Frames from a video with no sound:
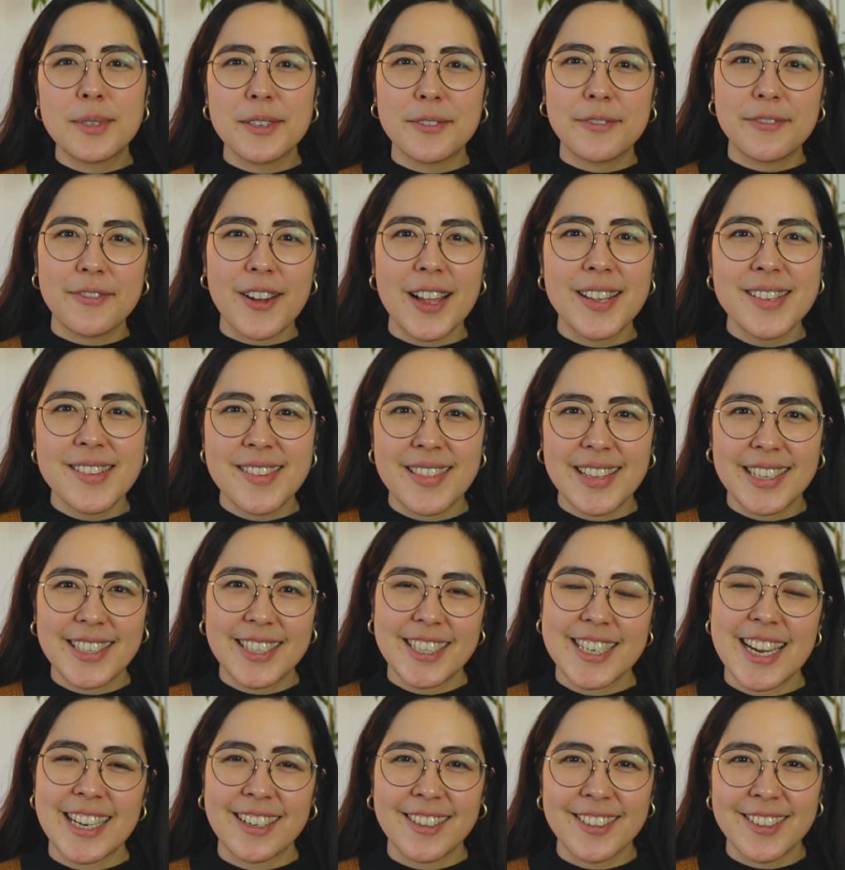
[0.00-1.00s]
to fund this
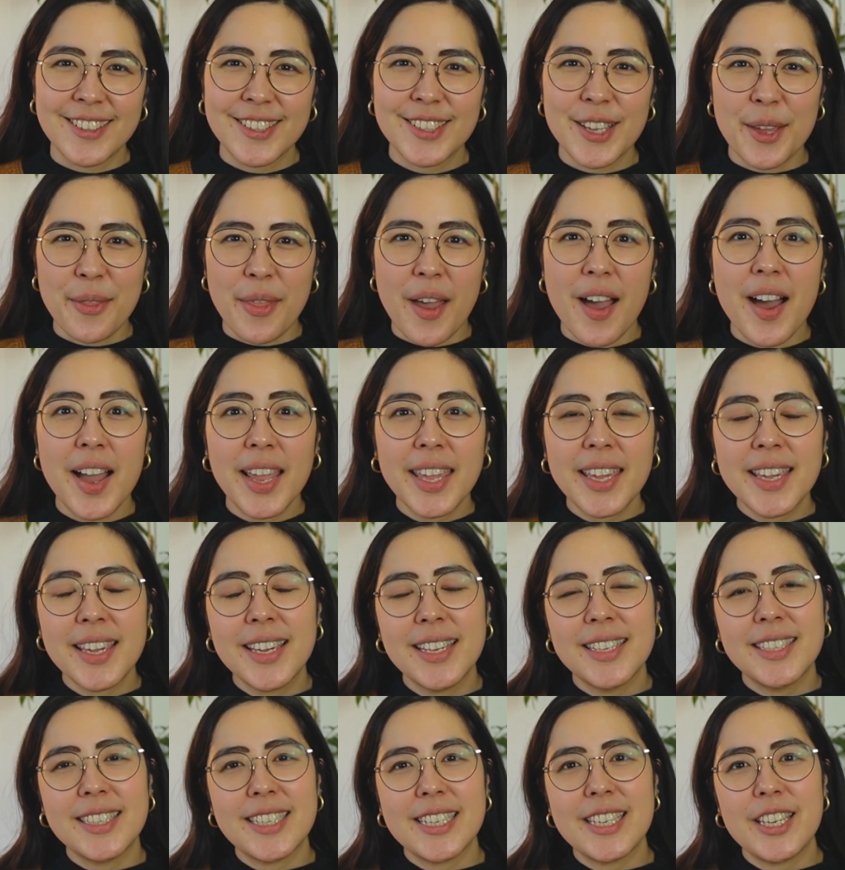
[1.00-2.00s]
channel so that I can
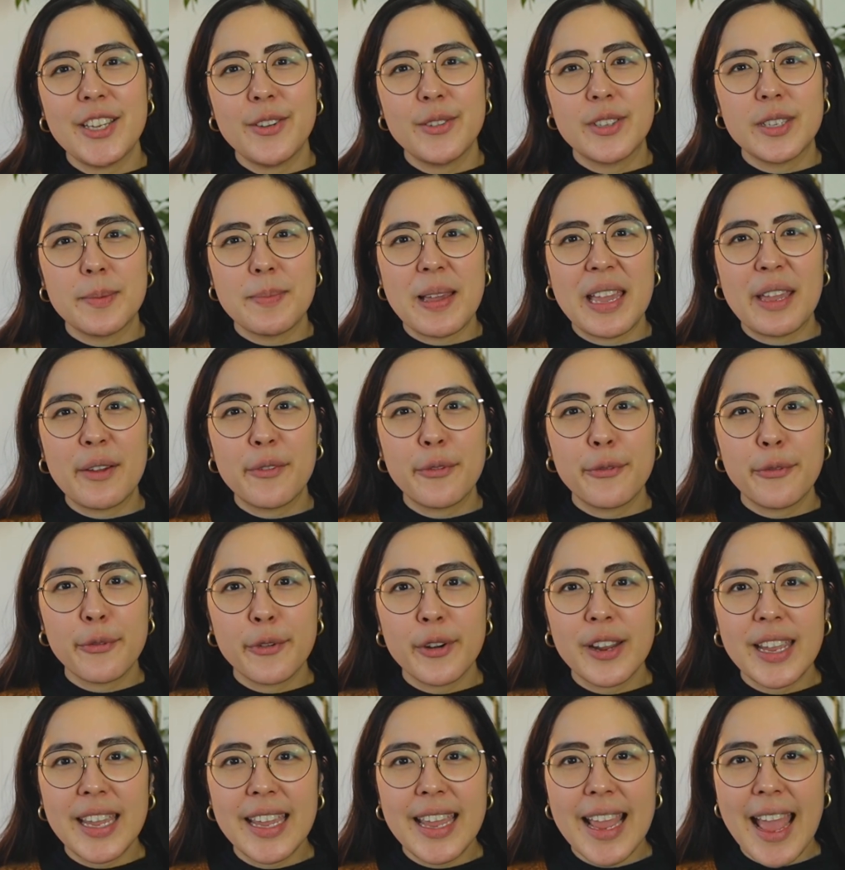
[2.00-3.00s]
continue to make
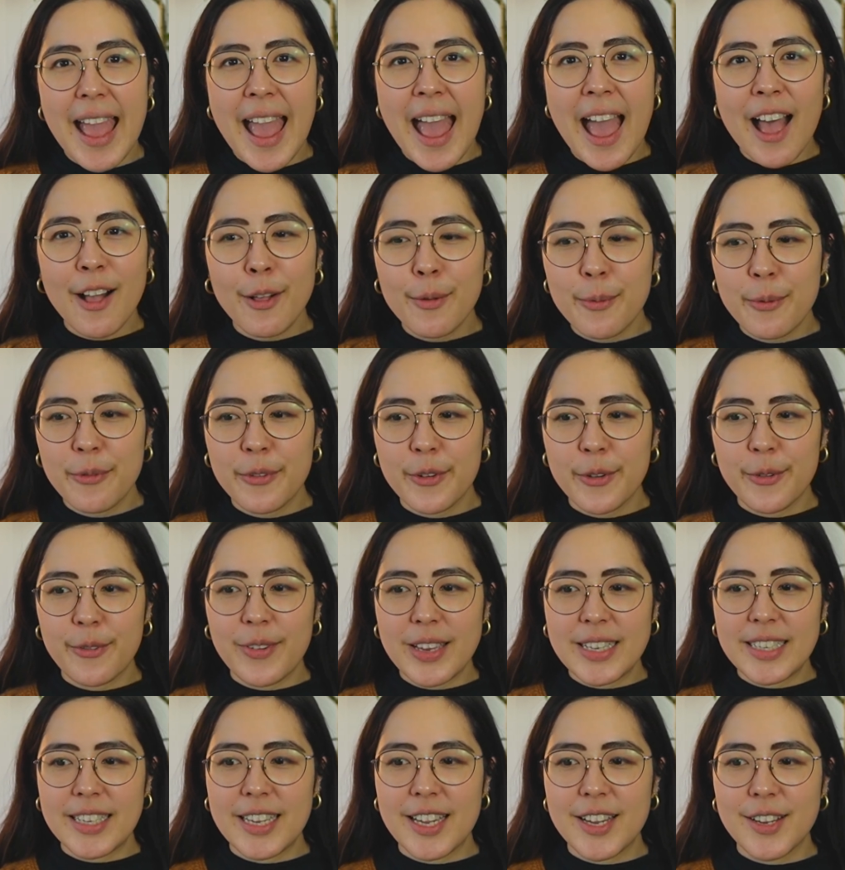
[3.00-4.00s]
free, helpful
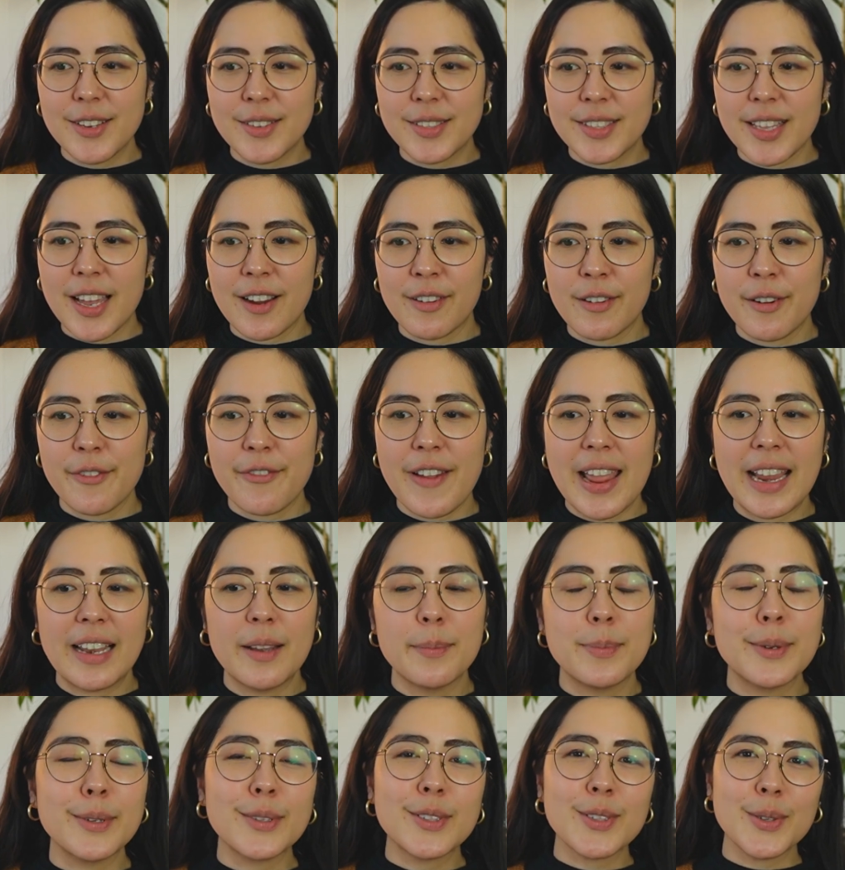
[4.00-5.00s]
videos that are
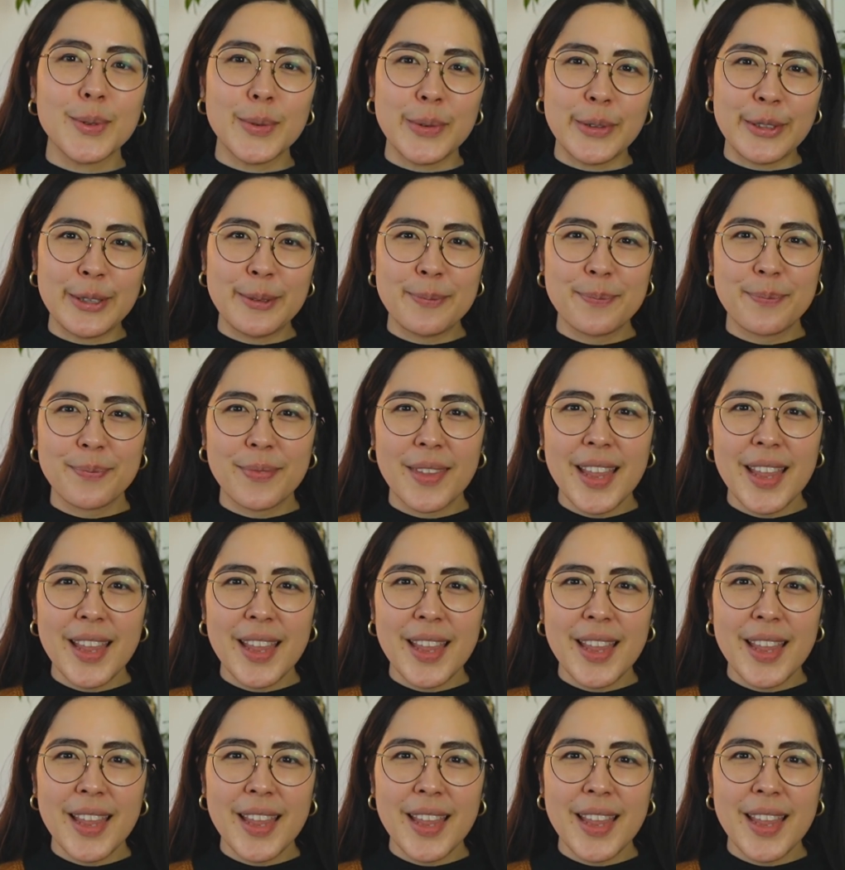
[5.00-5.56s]
available to all.